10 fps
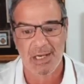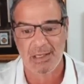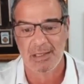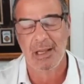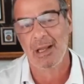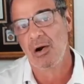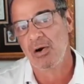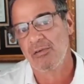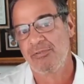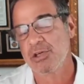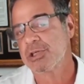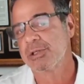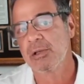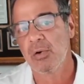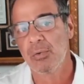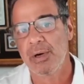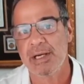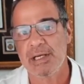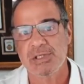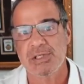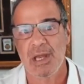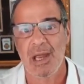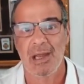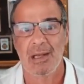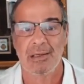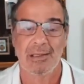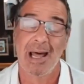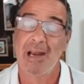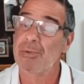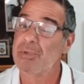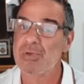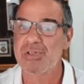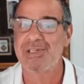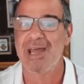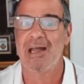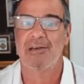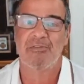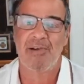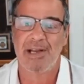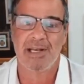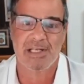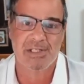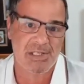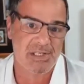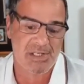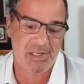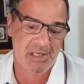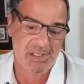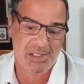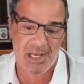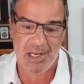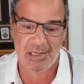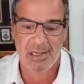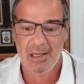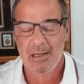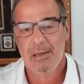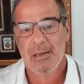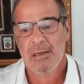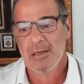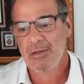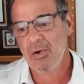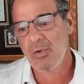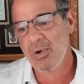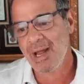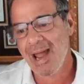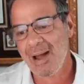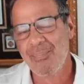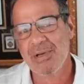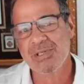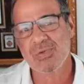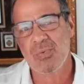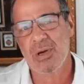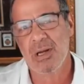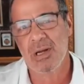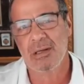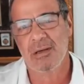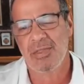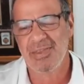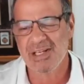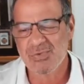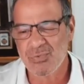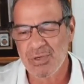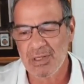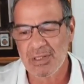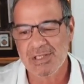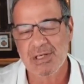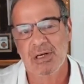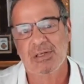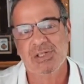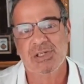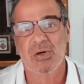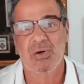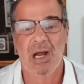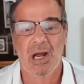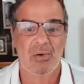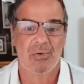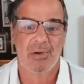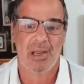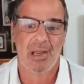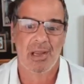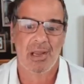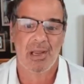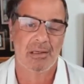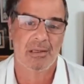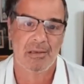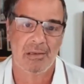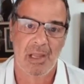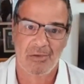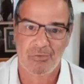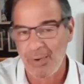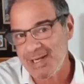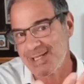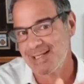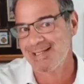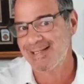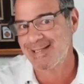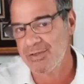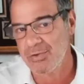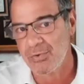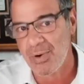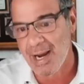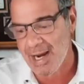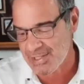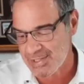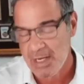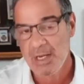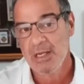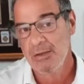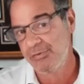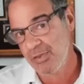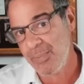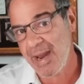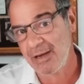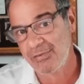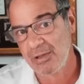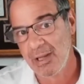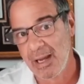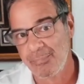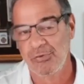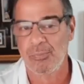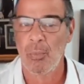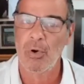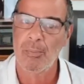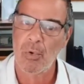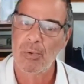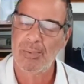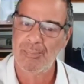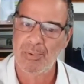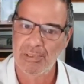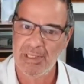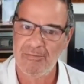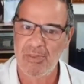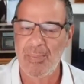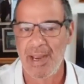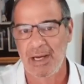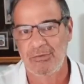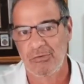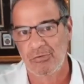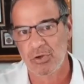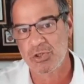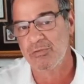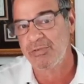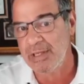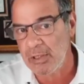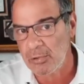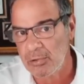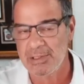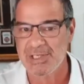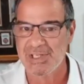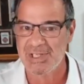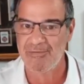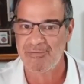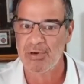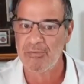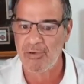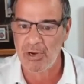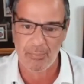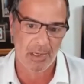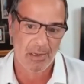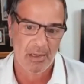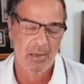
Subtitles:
at artificially low rates. And a lot of them use debt to finance these things. And, what happens when things really start to slow down? And as rates continue to rise, you see the banks collapse as more and more people leave the banks in search of yield in a safer environment.